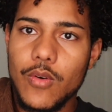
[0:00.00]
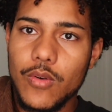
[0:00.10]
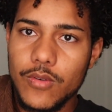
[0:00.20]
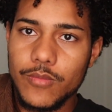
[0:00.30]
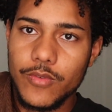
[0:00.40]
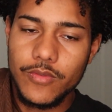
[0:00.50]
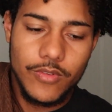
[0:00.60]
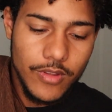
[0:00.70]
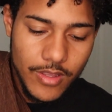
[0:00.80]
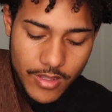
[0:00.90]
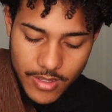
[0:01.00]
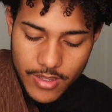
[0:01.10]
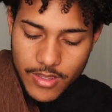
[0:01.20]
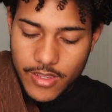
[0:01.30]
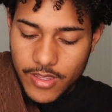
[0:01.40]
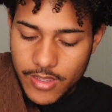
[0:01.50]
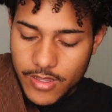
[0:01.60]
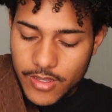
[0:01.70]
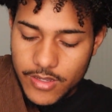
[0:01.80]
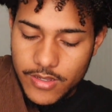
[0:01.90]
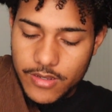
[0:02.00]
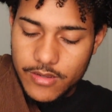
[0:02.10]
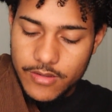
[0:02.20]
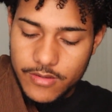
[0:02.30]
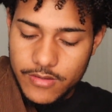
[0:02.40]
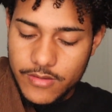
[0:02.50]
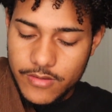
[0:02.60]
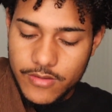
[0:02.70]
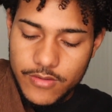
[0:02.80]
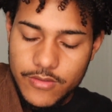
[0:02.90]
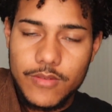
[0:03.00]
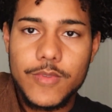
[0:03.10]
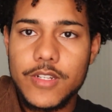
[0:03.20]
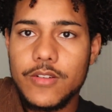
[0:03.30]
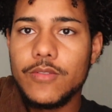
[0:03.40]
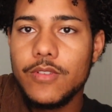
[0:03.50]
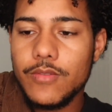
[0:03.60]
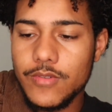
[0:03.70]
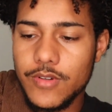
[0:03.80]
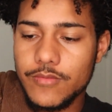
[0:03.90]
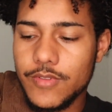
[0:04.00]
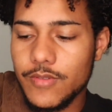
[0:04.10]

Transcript: Horrible. So I'm not sure what's going on with